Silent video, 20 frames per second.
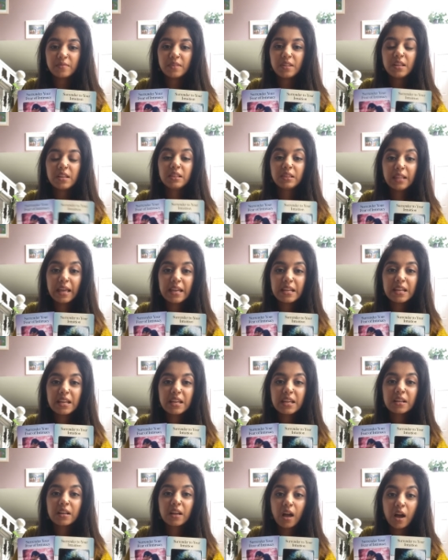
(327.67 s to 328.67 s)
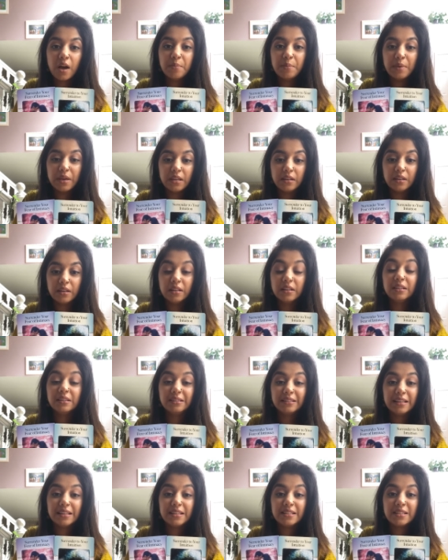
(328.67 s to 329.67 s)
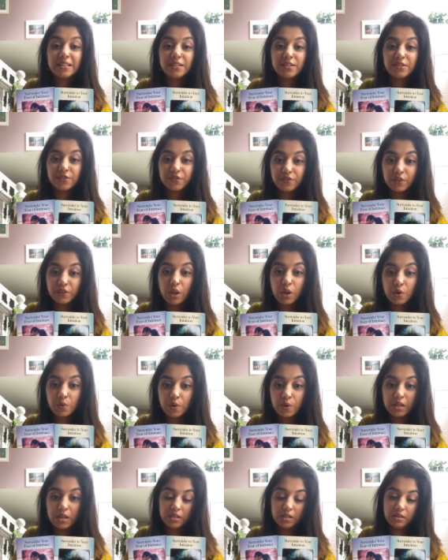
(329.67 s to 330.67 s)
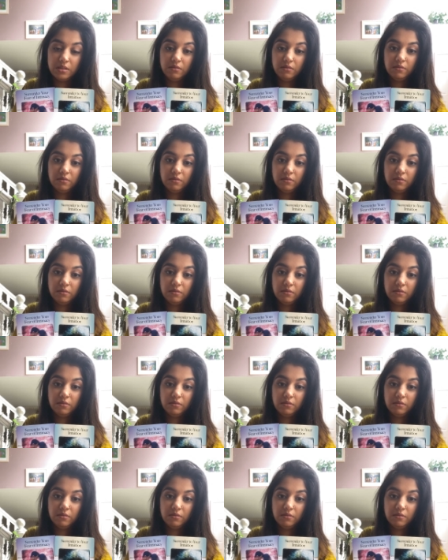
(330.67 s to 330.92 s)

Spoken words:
Let it come in. Let it flow in.